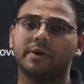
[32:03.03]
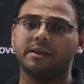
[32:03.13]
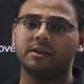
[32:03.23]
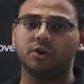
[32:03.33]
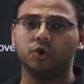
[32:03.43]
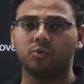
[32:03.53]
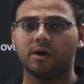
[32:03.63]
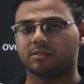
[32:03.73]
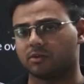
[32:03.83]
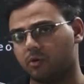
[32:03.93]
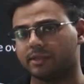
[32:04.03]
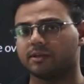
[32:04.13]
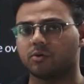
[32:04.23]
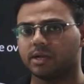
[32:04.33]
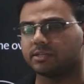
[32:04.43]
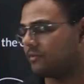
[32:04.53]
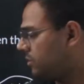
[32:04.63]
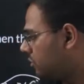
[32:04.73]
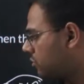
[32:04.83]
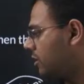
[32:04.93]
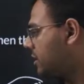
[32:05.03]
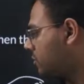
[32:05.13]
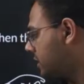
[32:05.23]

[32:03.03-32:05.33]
when you are solving the question, when you solve the